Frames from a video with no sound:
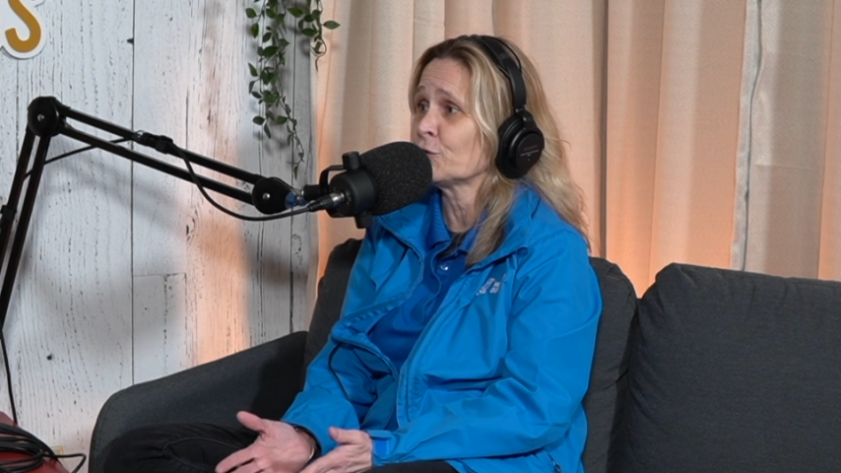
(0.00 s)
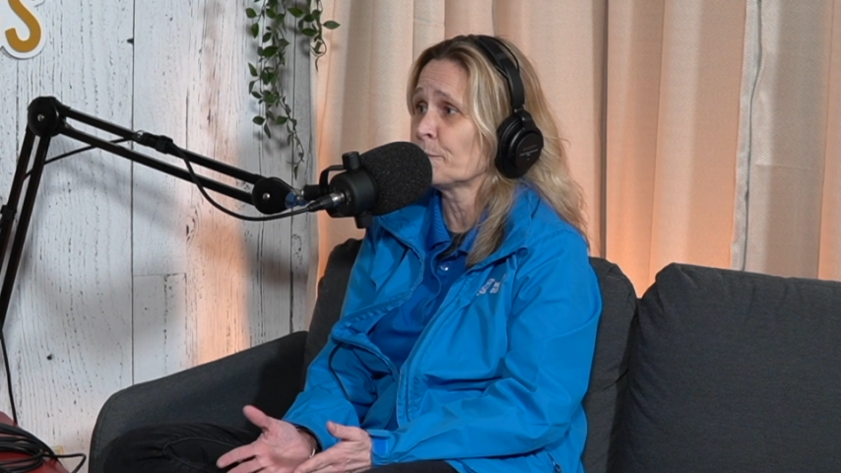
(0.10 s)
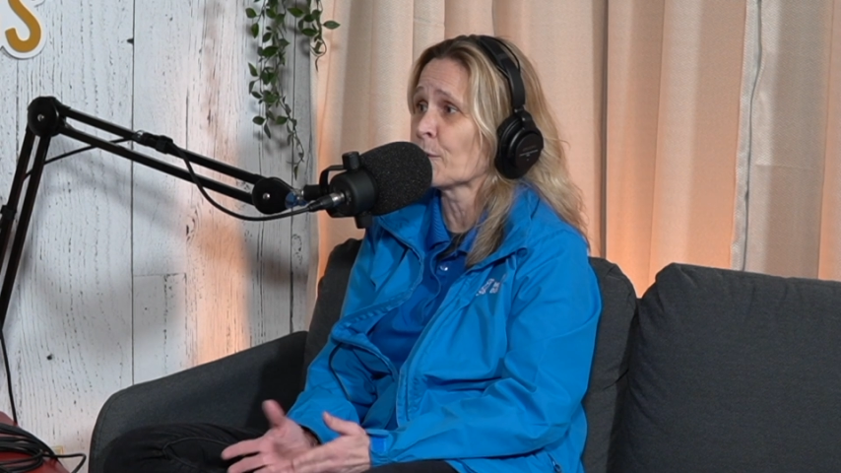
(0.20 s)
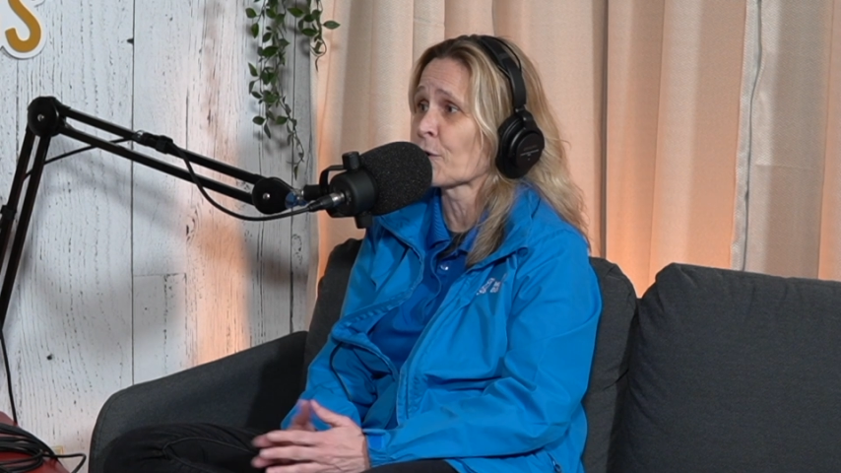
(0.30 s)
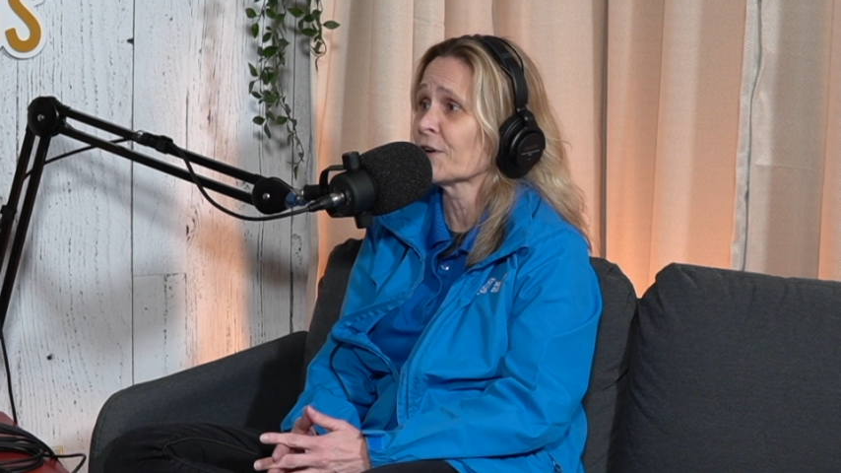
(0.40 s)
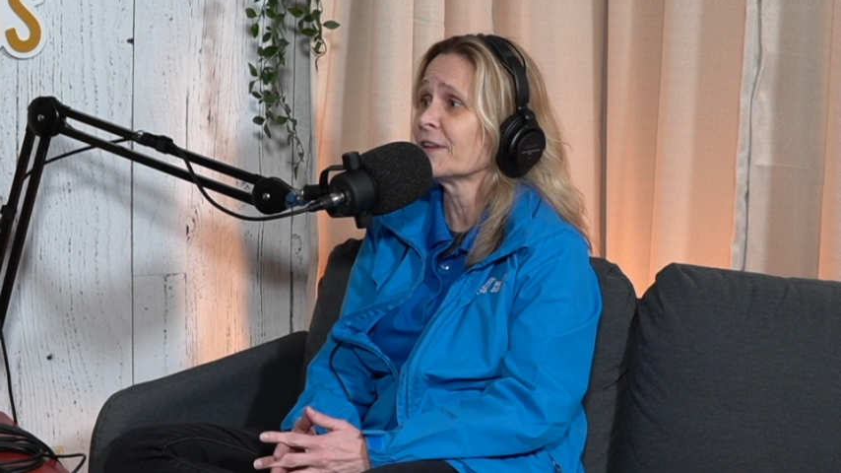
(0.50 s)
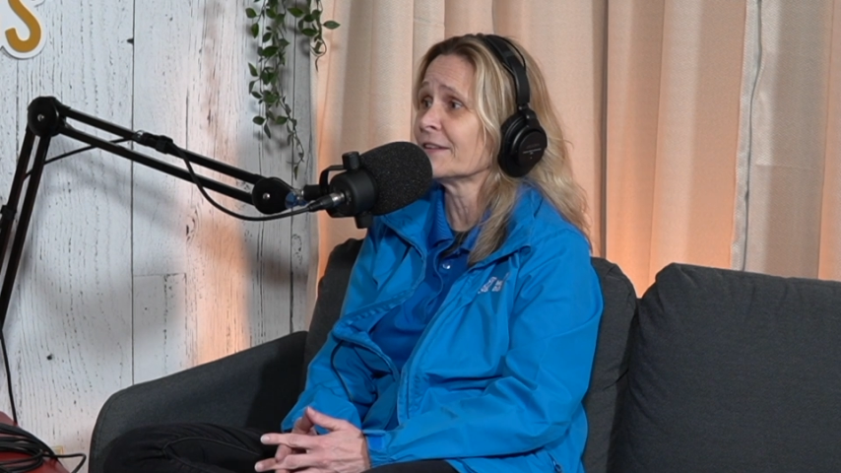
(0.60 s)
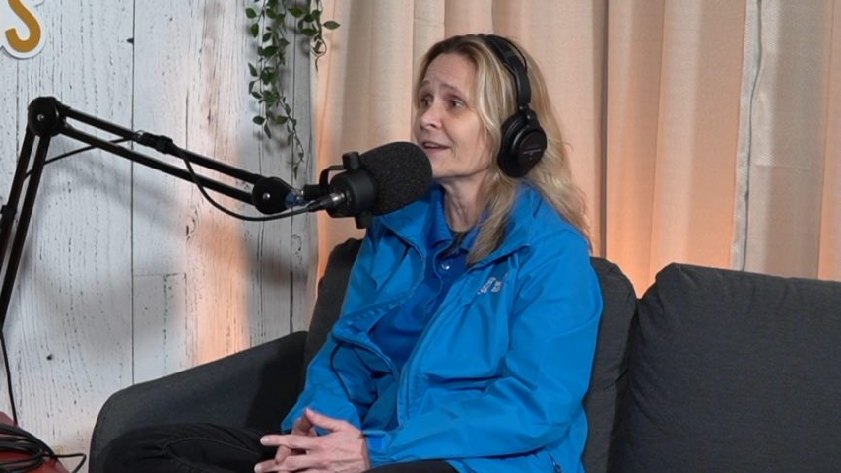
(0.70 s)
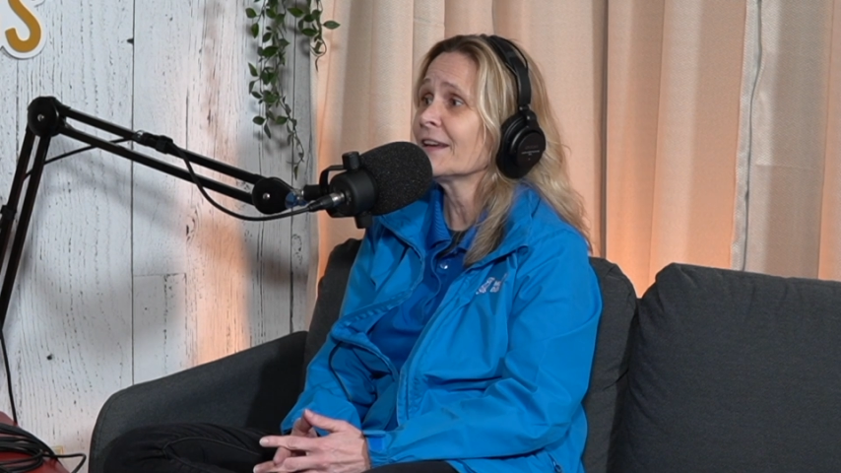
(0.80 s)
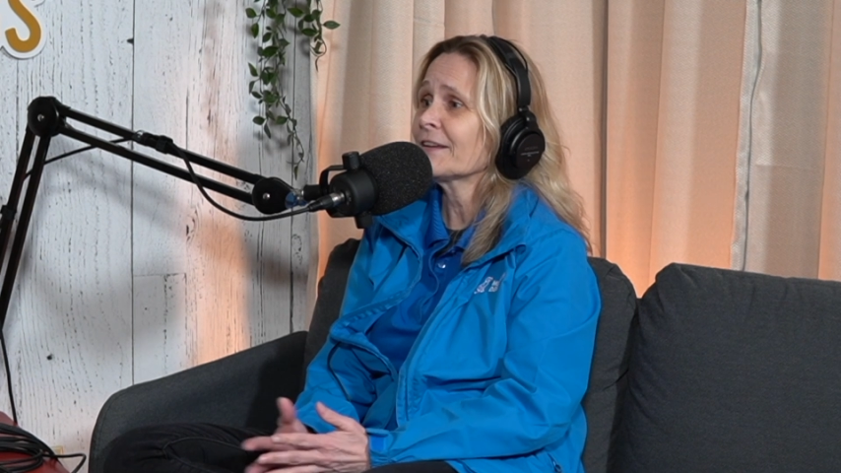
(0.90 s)
newborn
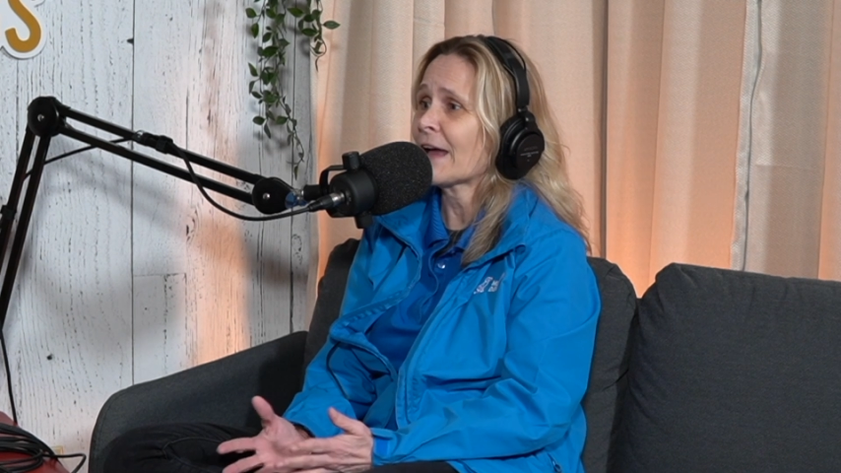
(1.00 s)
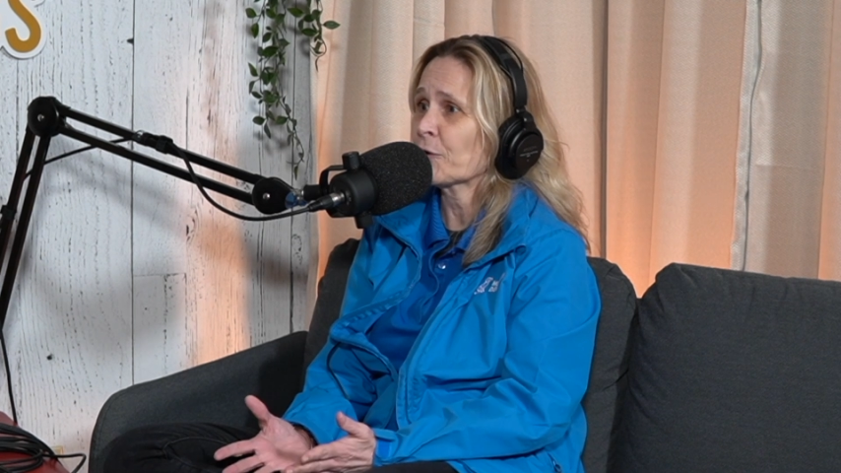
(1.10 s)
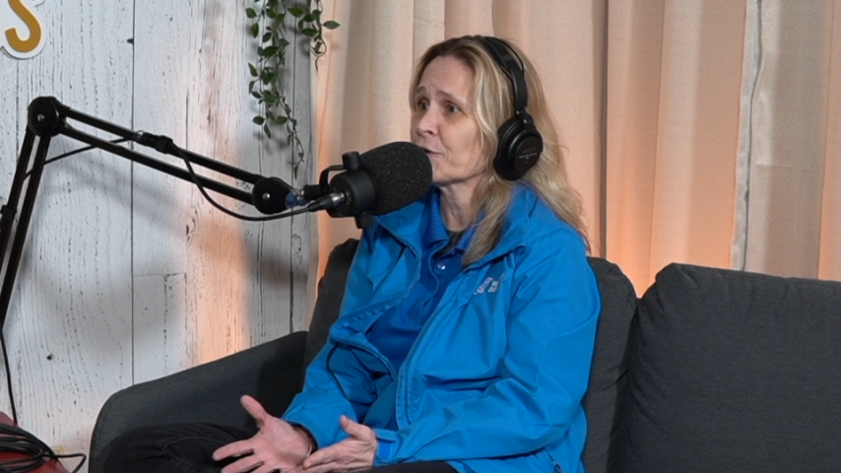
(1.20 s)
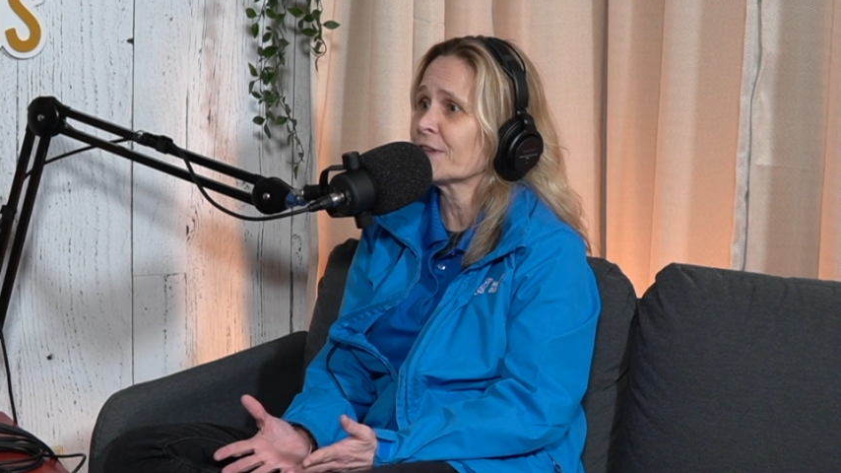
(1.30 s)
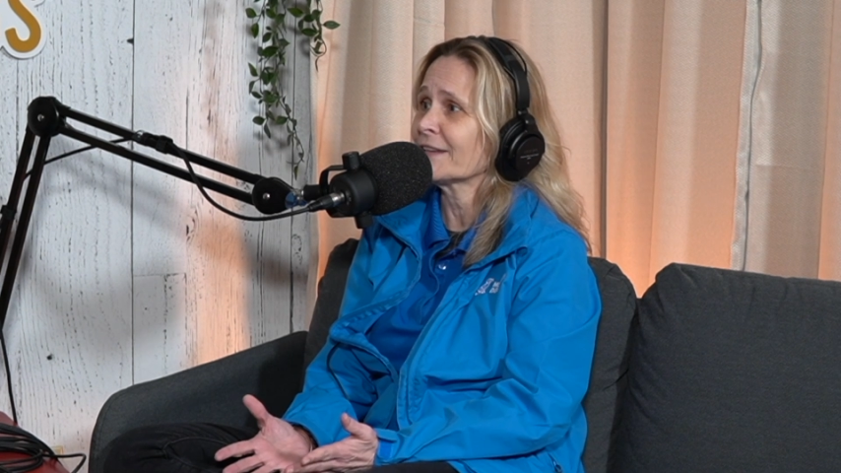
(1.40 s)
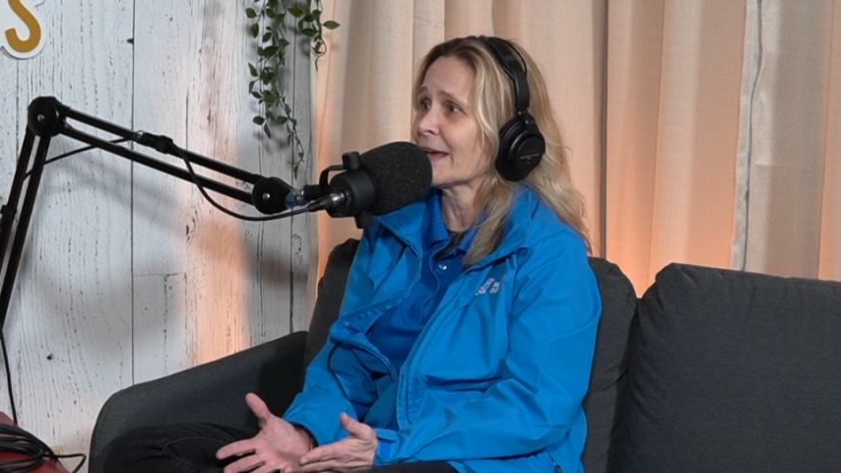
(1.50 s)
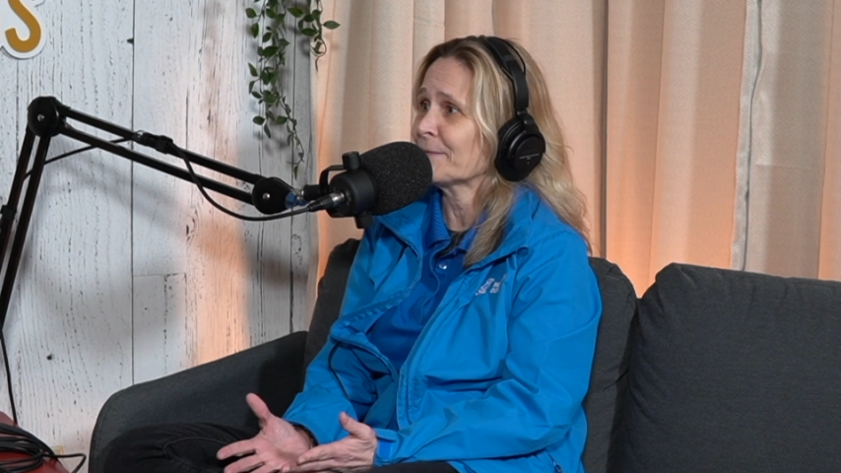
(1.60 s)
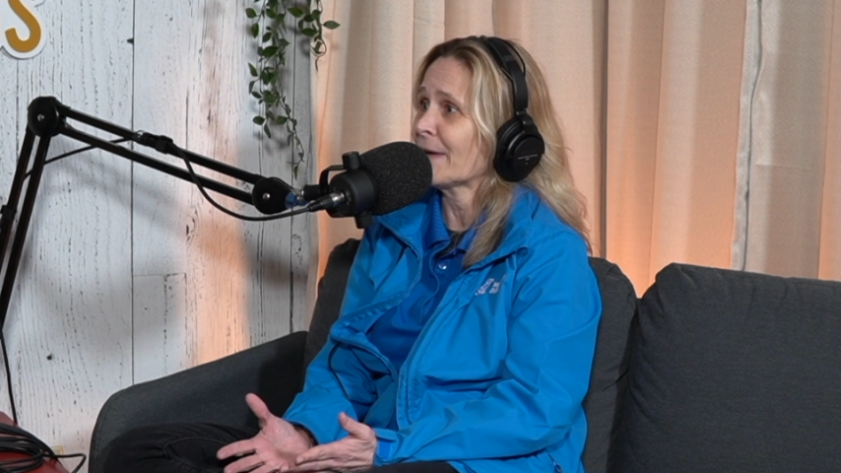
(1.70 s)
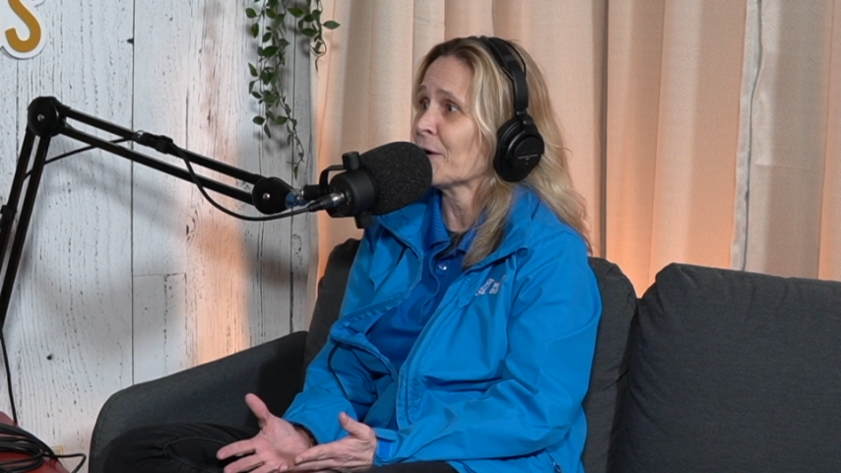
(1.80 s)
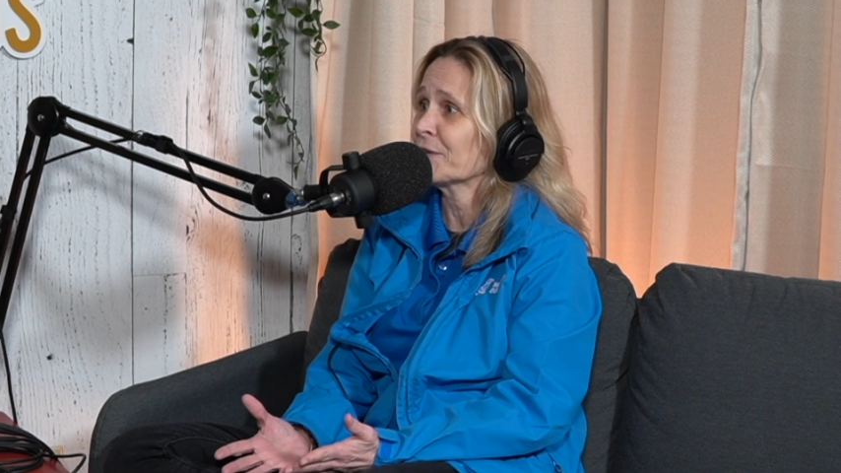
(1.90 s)
and
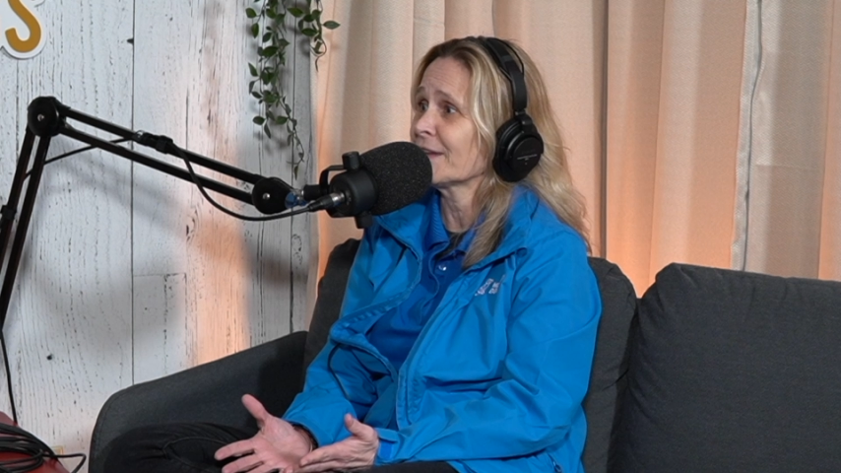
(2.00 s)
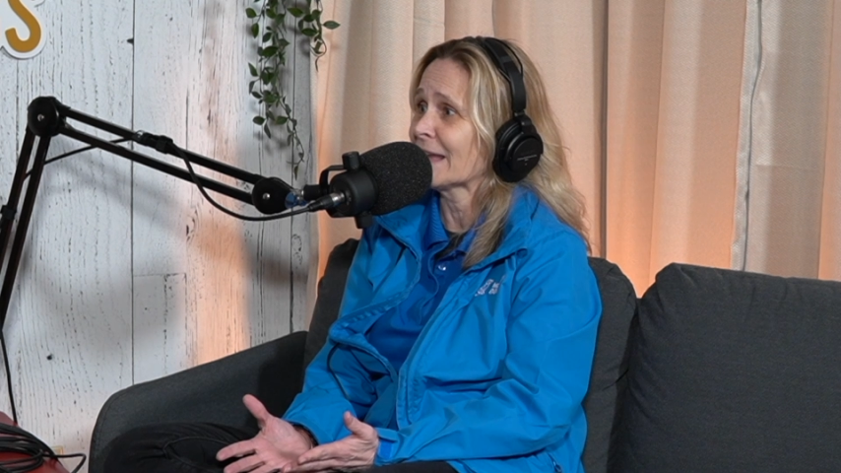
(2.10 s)
how could